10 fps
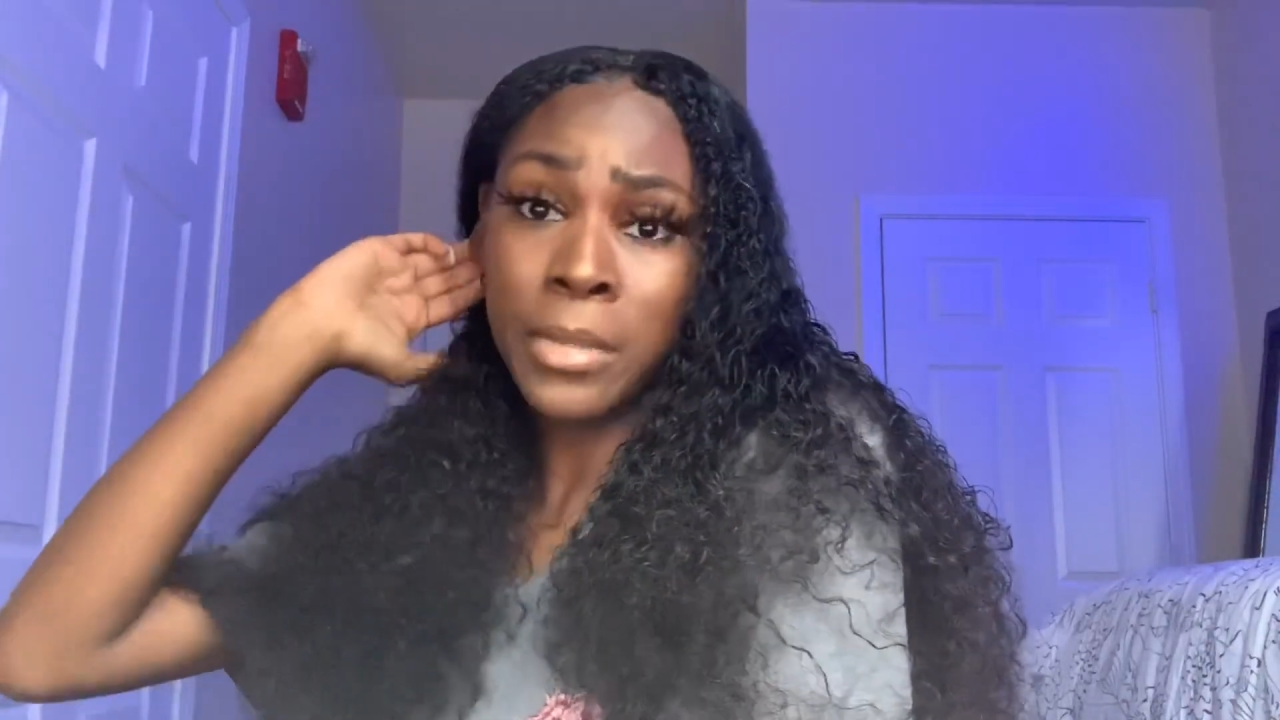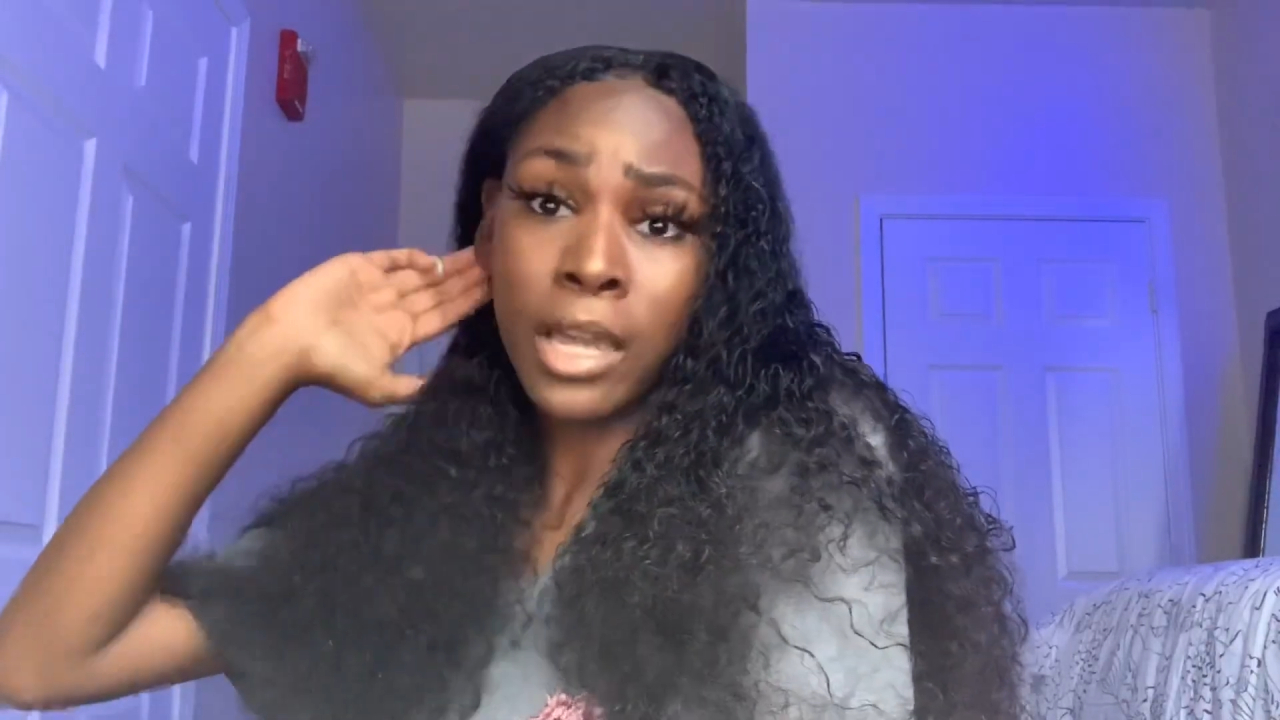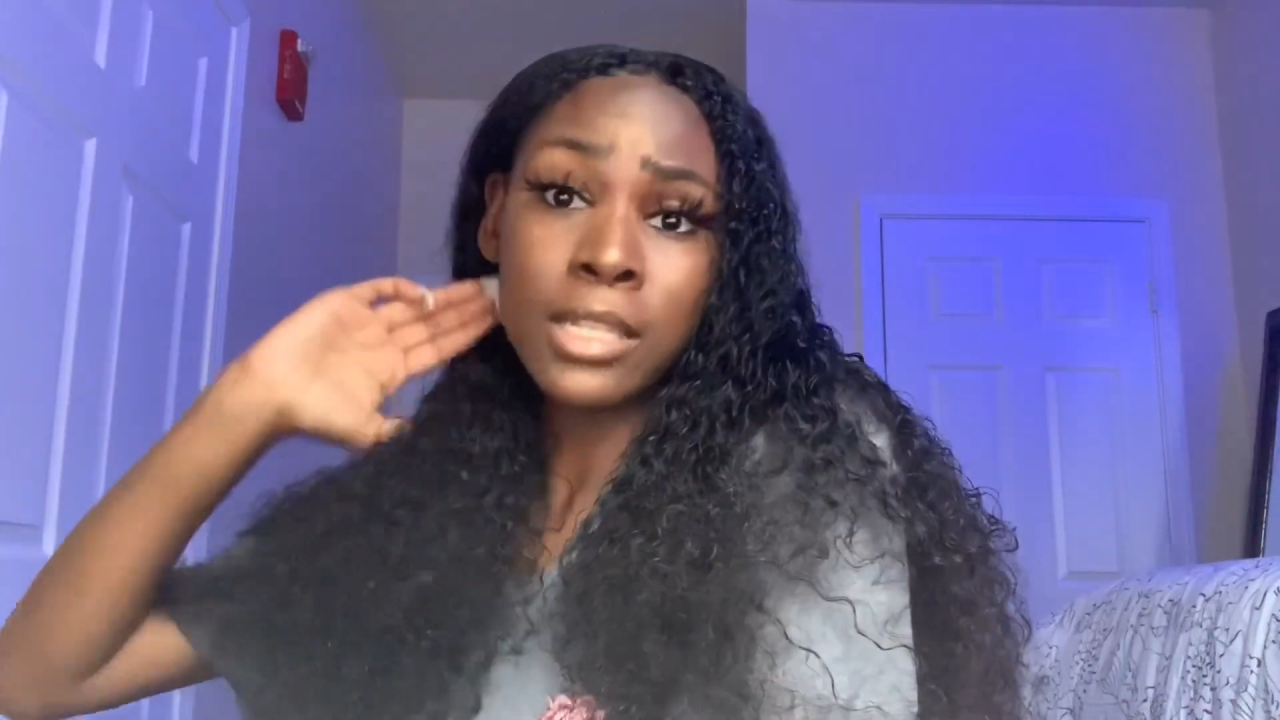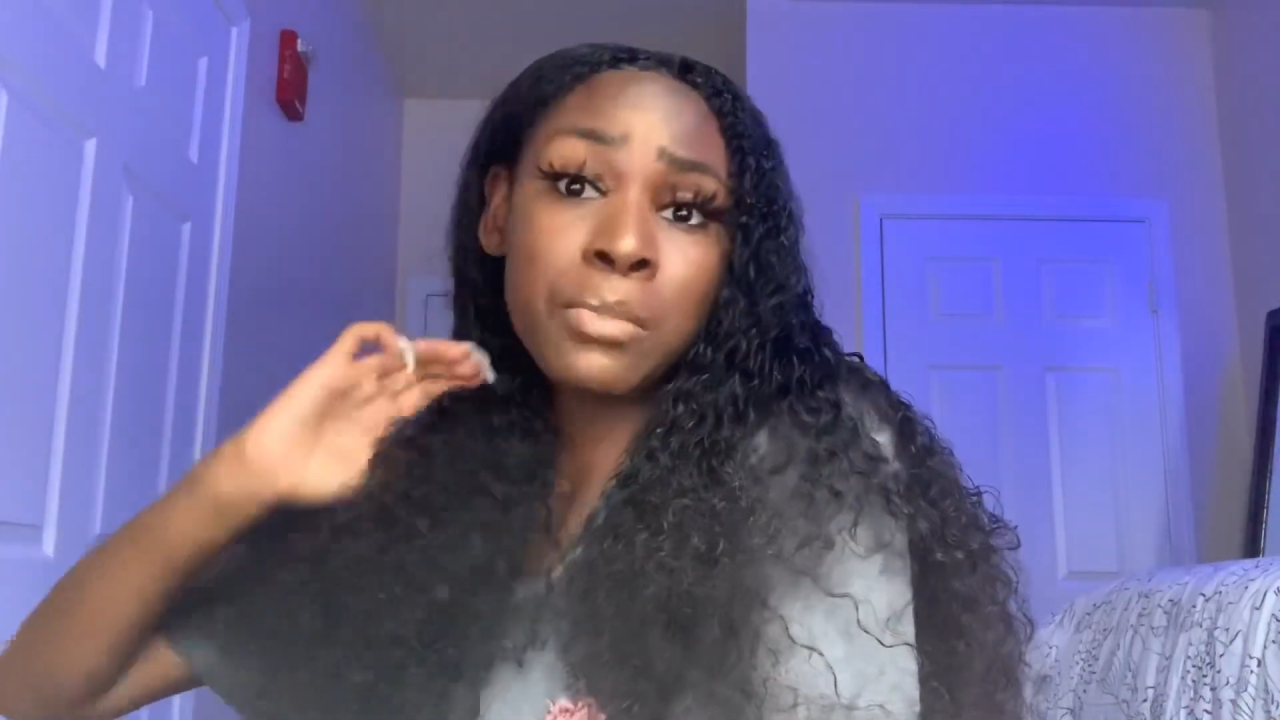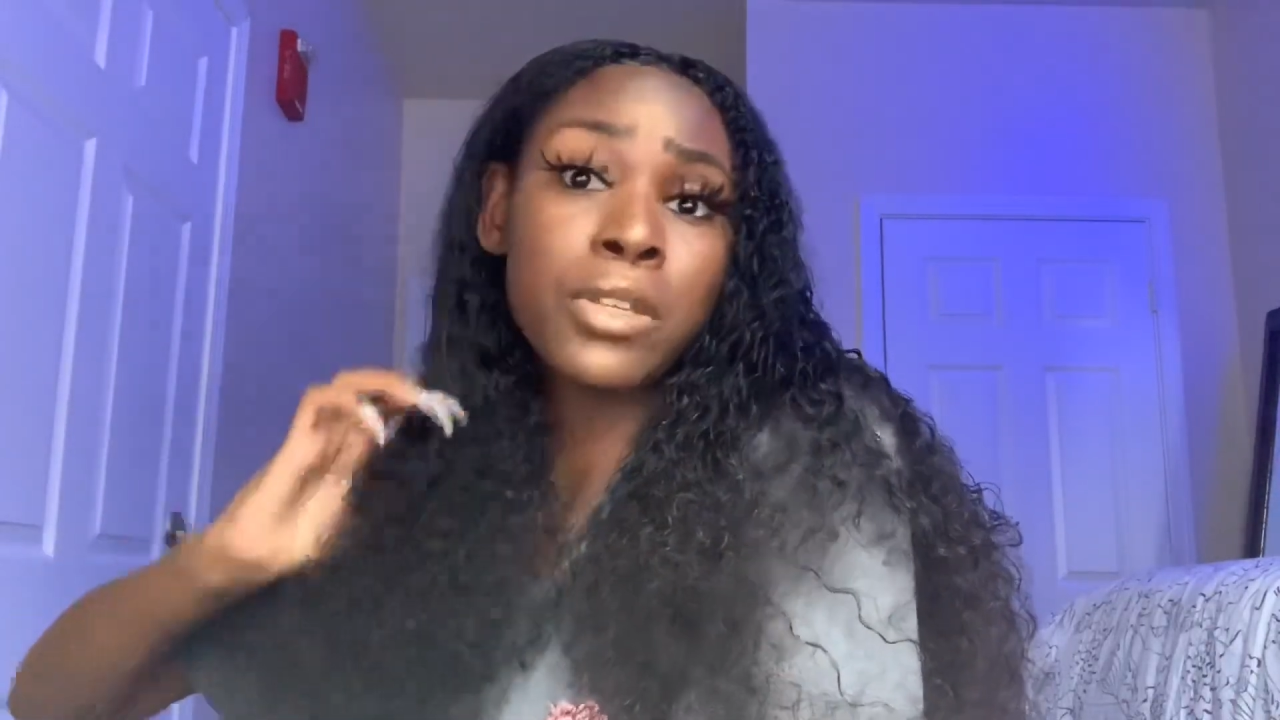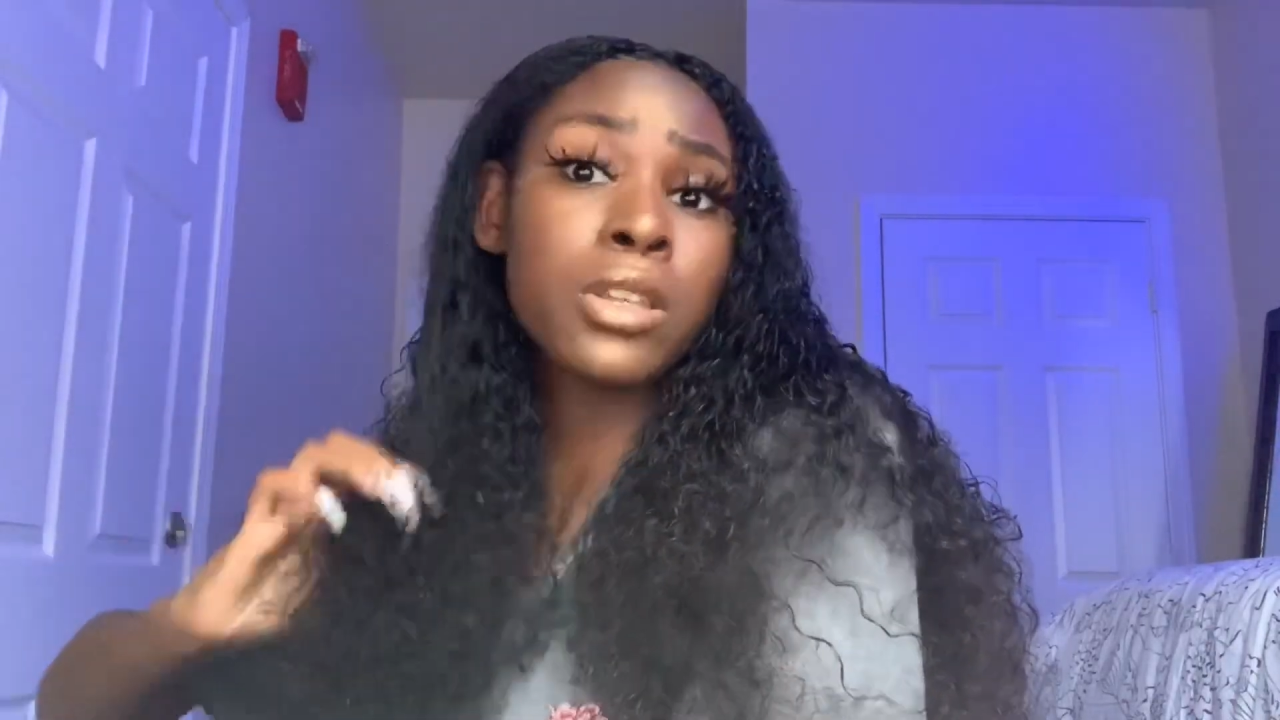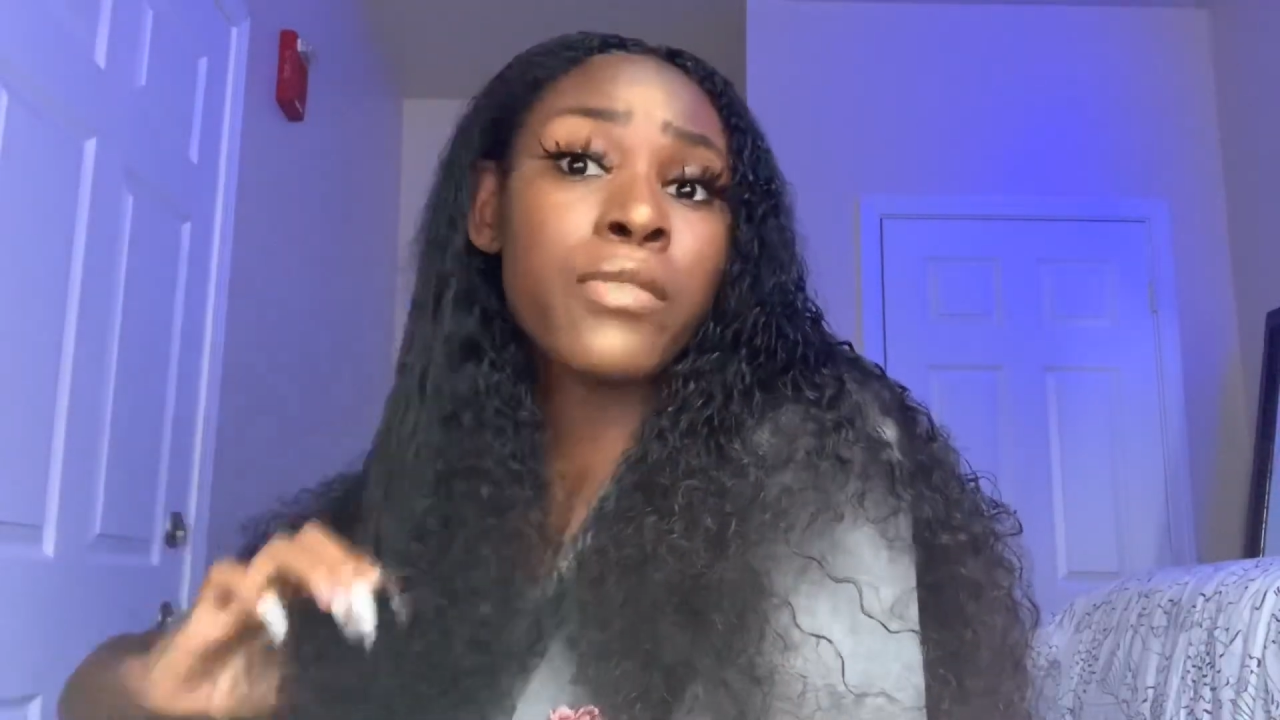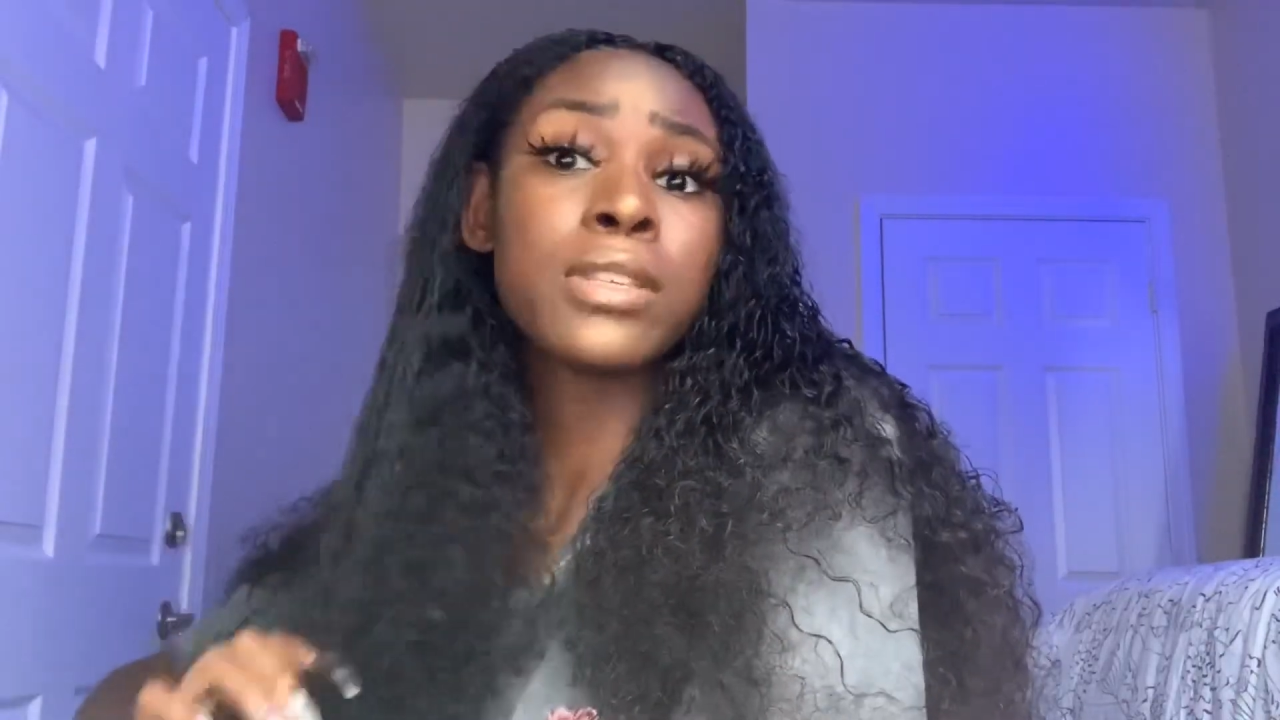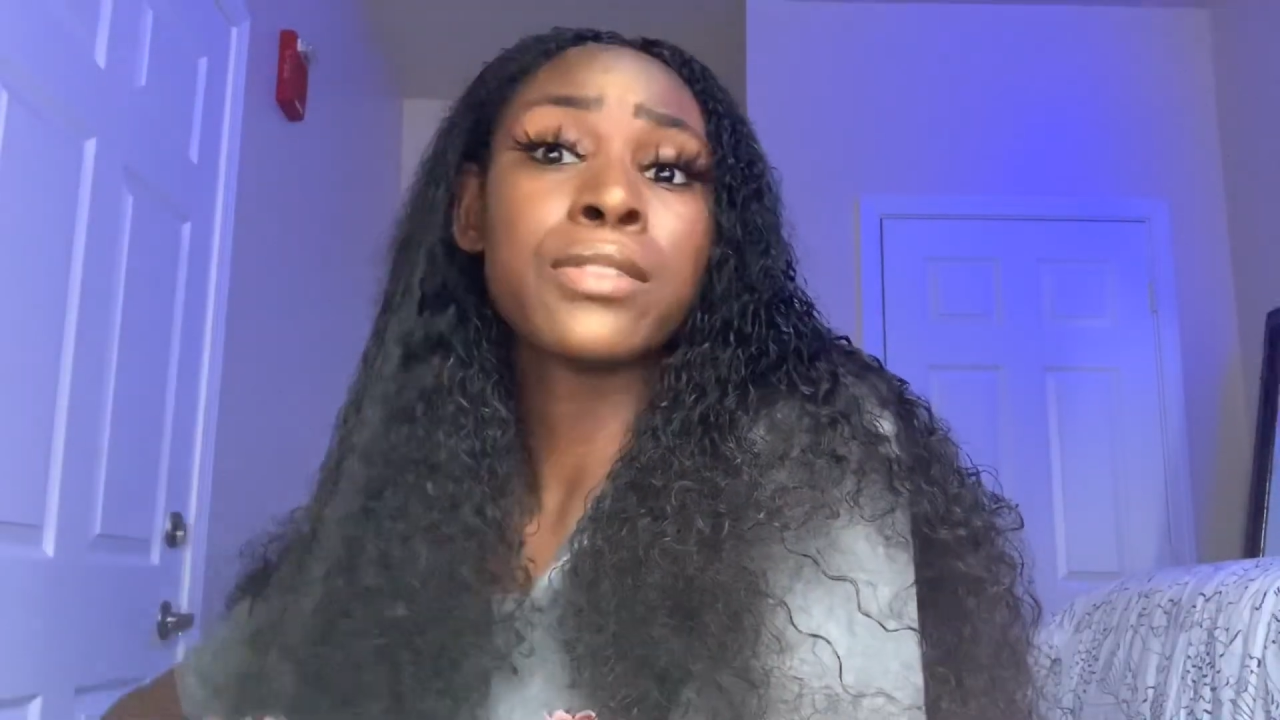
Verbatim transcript: Their customer service